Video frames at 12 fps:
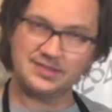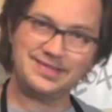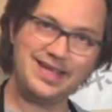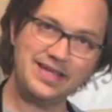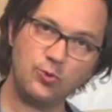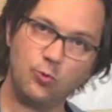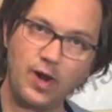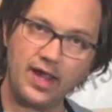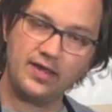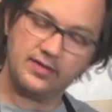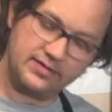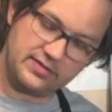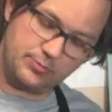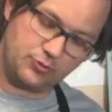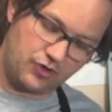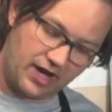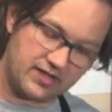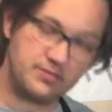to take away,
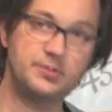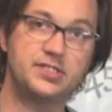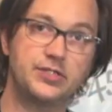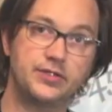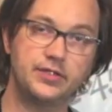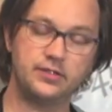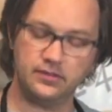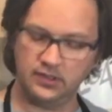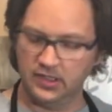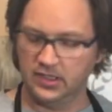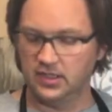subtract material.